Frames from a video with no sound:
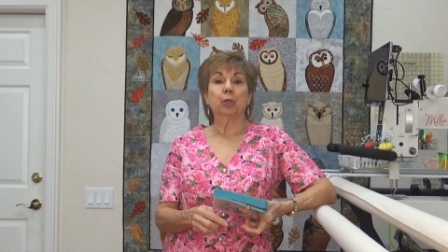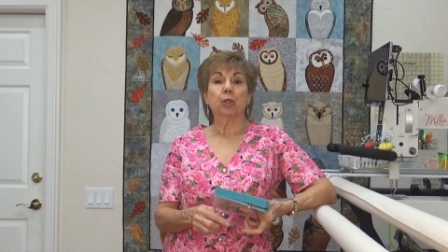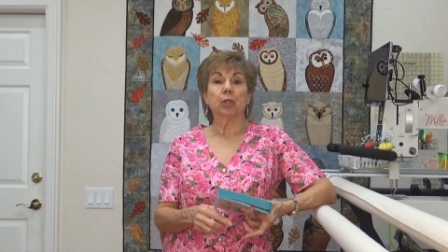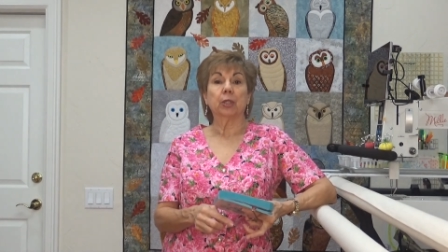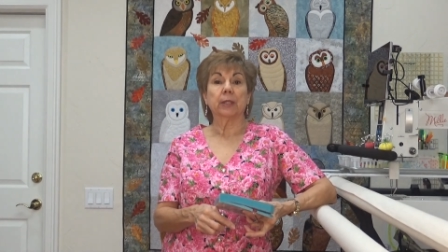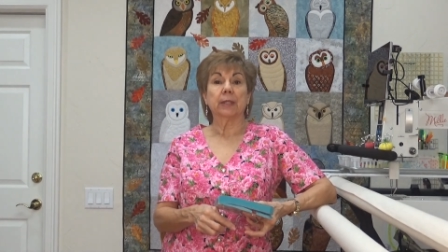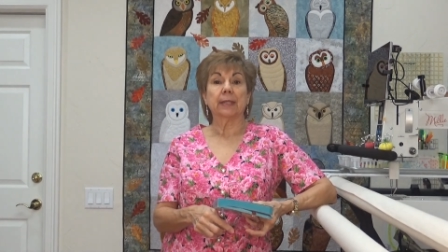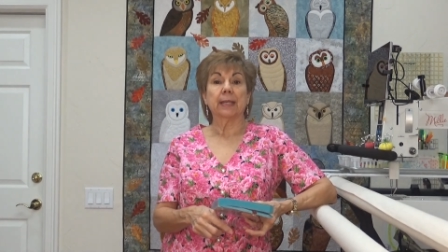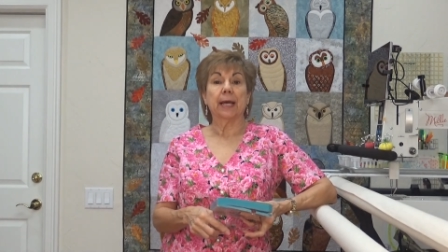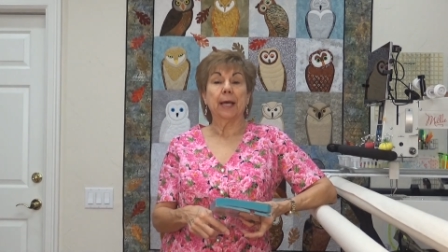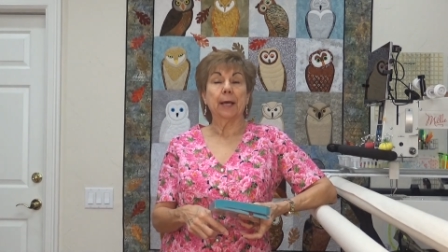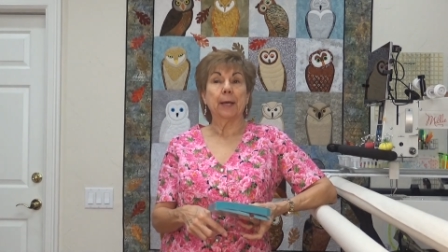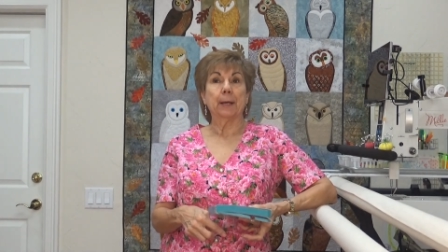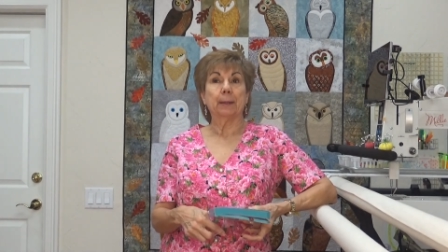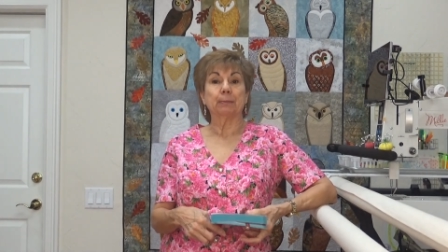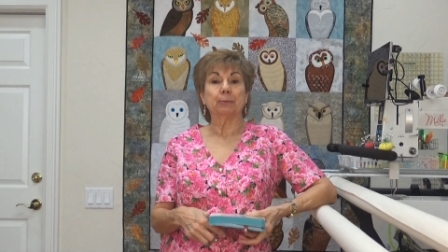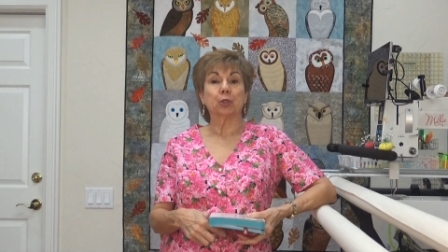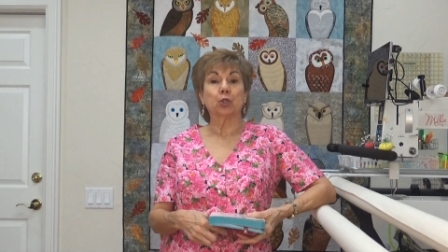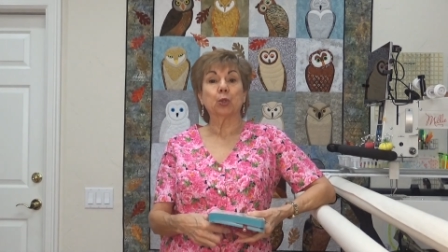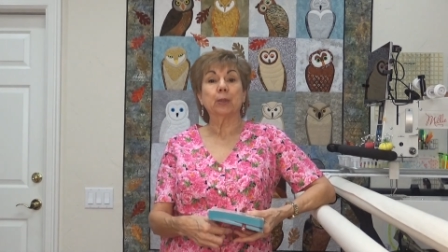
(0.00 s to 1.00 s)
pulling
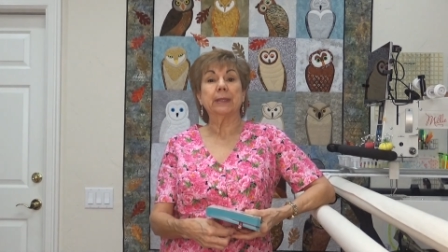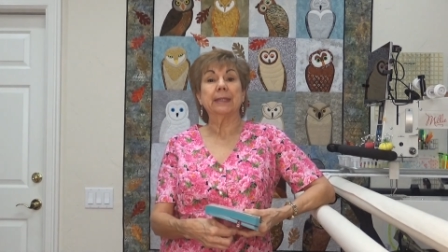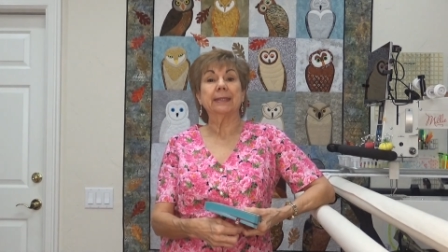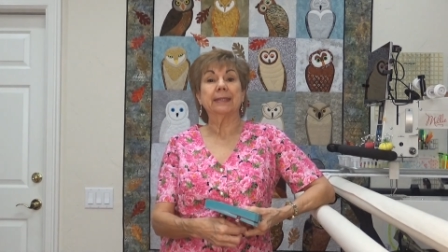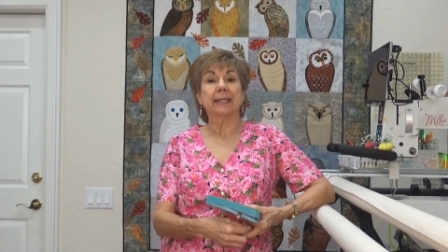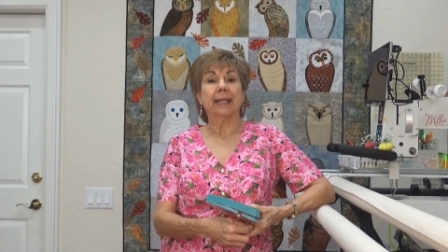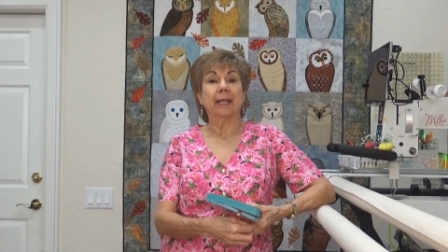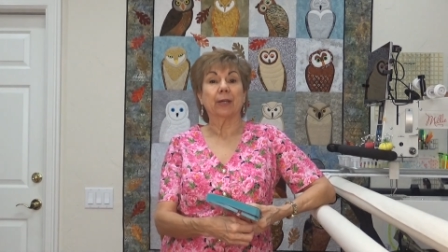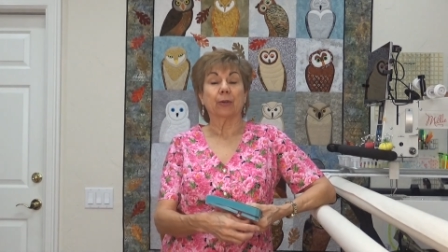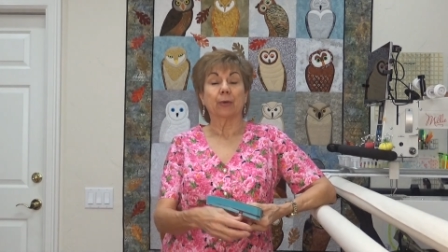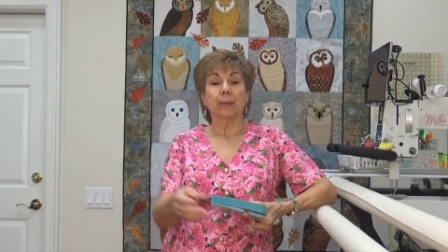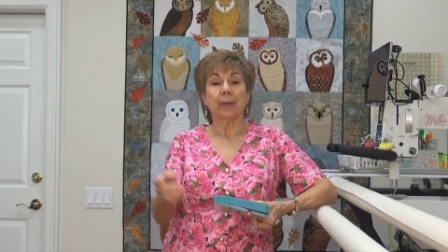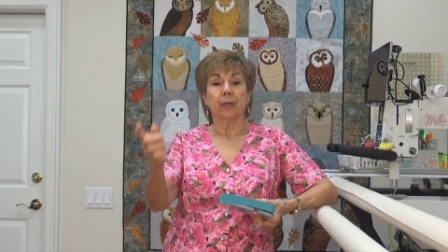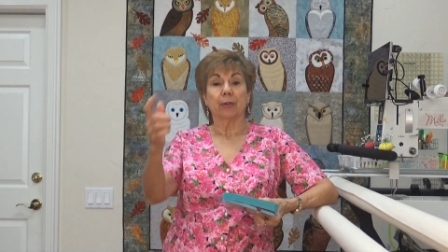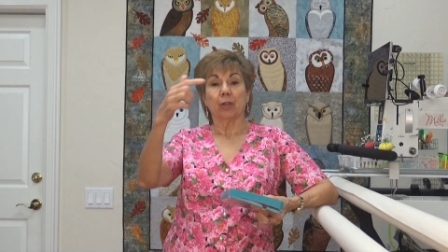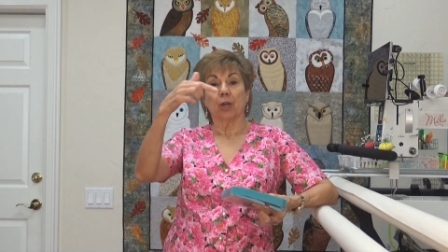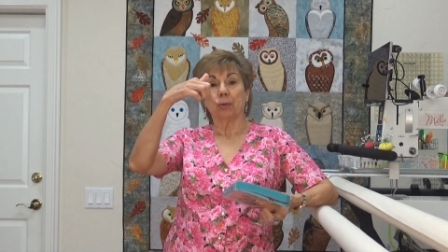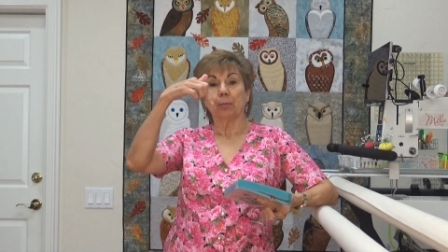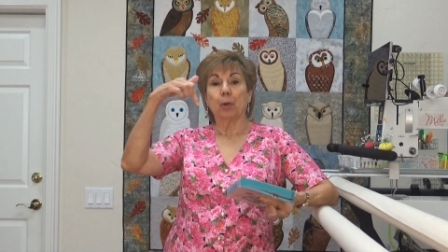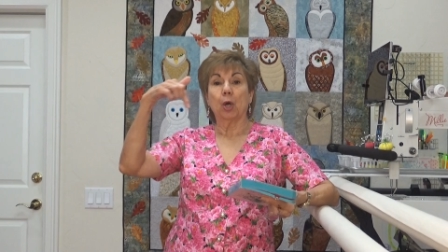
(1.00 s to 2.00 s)
um, trees out
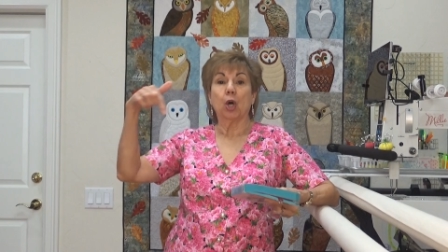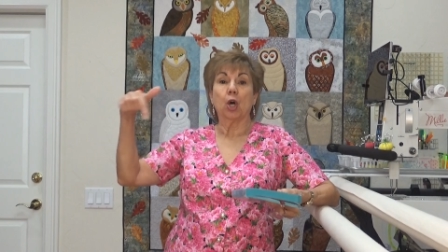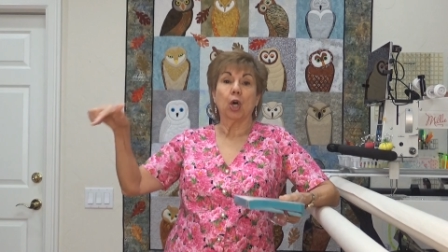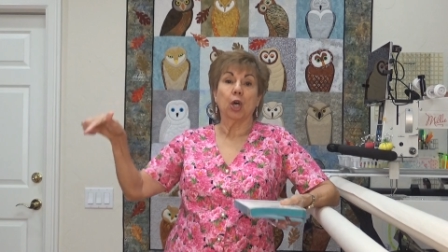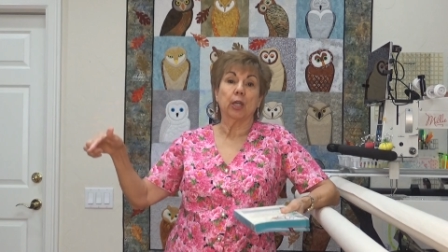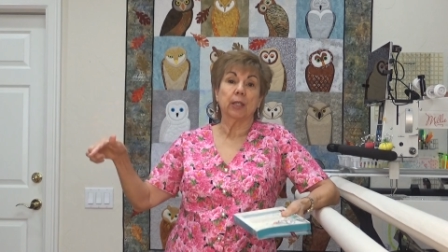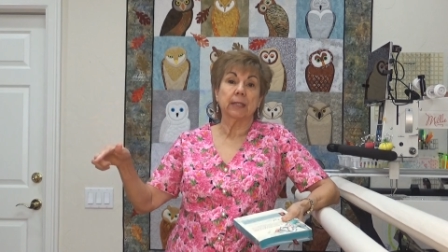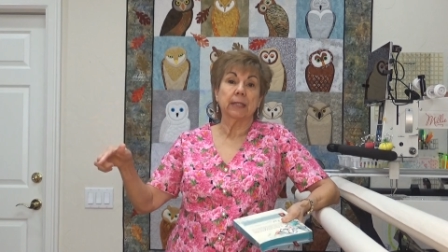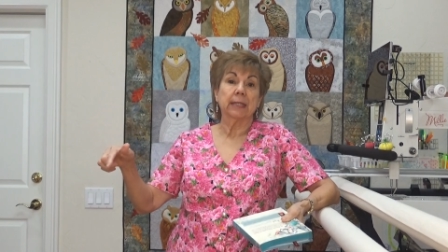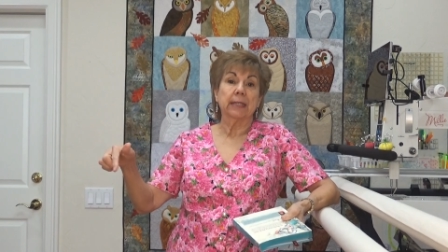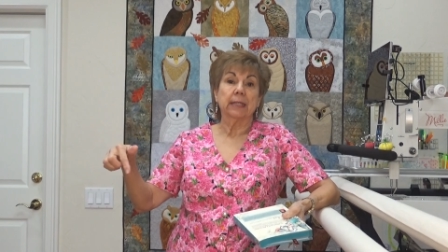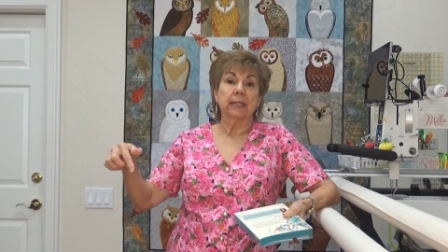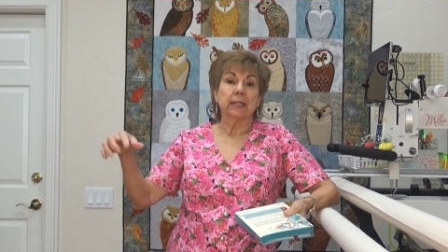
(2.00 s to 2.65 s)
around our pond